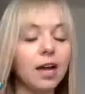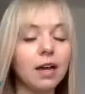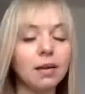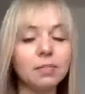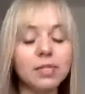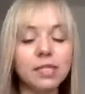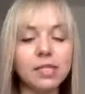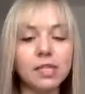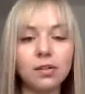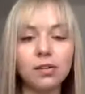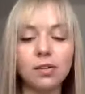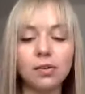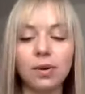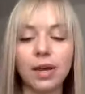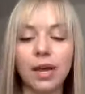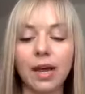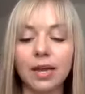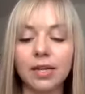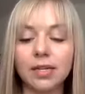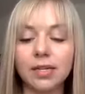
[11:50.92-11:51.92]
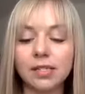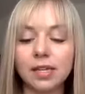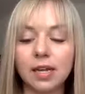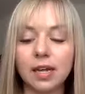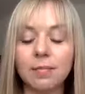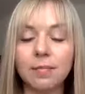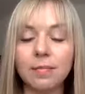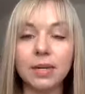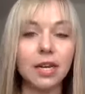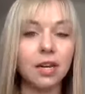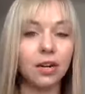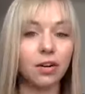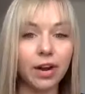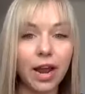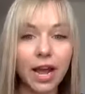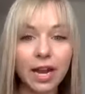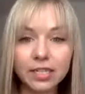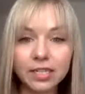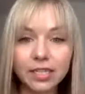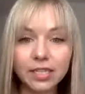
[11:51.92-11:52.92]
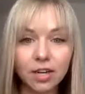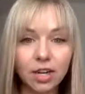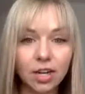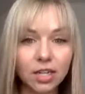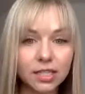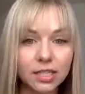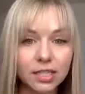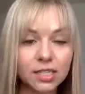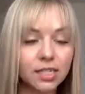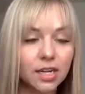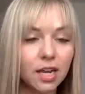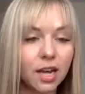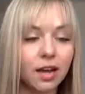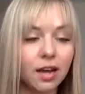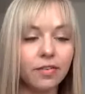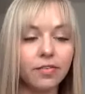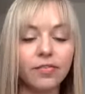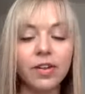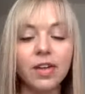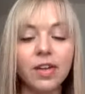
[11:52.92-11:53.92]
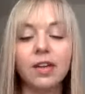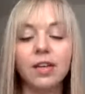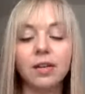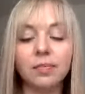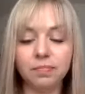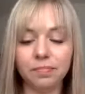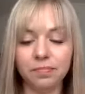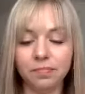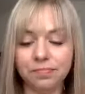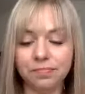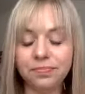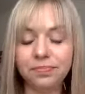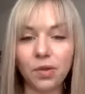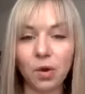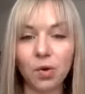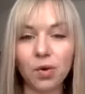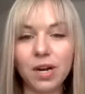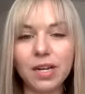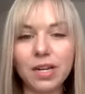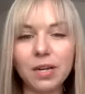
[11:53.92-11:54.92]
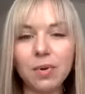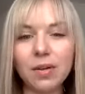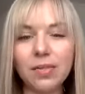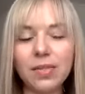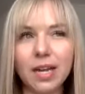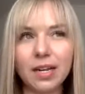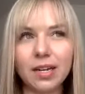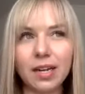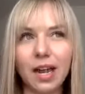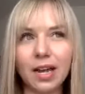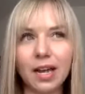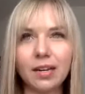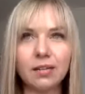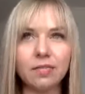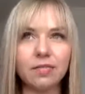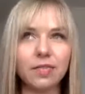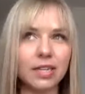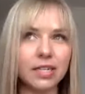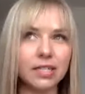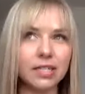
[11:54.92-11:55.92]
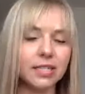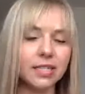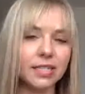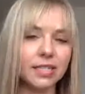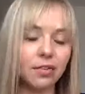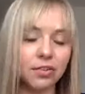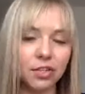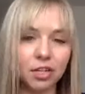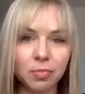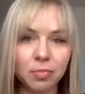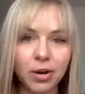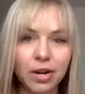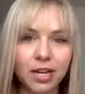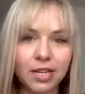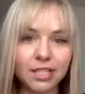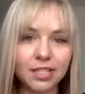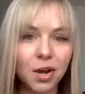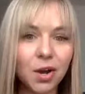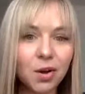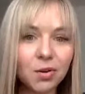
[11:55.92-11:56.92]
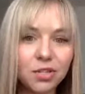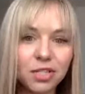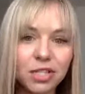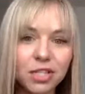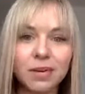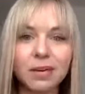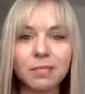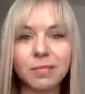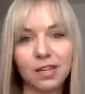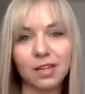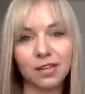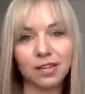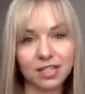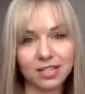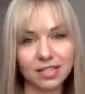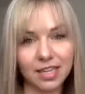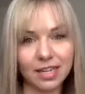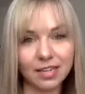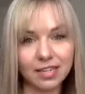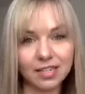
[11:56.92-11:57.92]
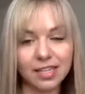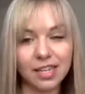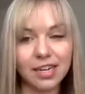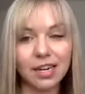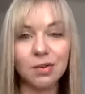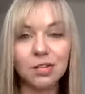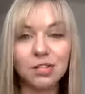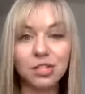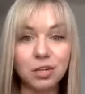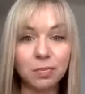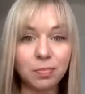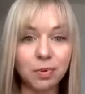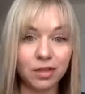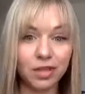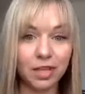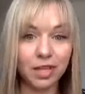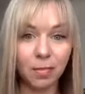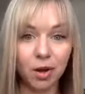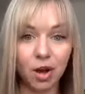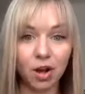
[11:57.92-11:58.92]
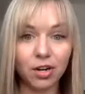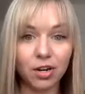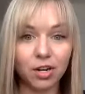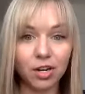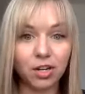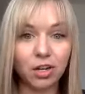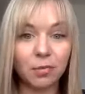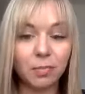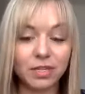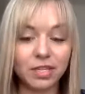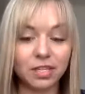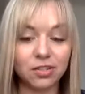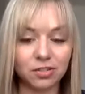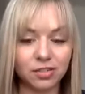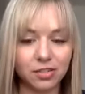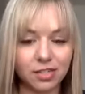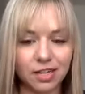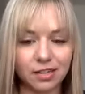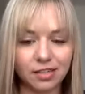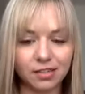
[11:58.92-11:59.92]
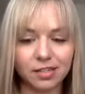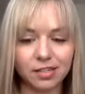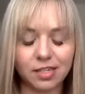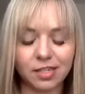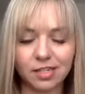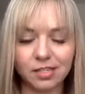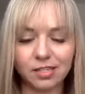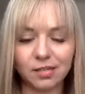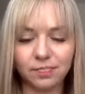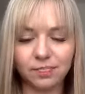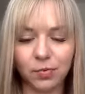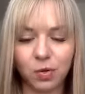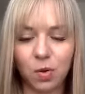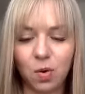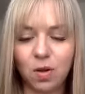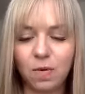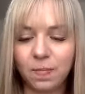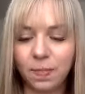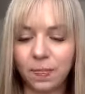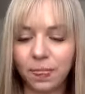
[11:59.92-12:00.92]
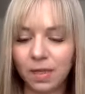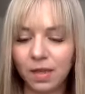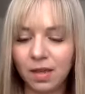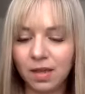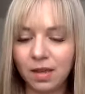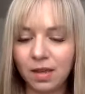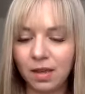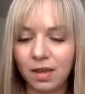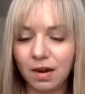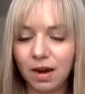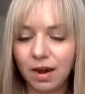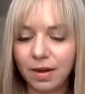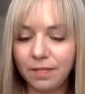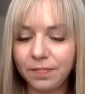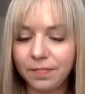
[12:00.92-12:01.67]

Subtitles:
see who has been interacting on stuff, or anyone that kind of like sticks out in your brain as, oh, she might be a good stylist. And I want you to put them on your potential stylist list. Cool? All right.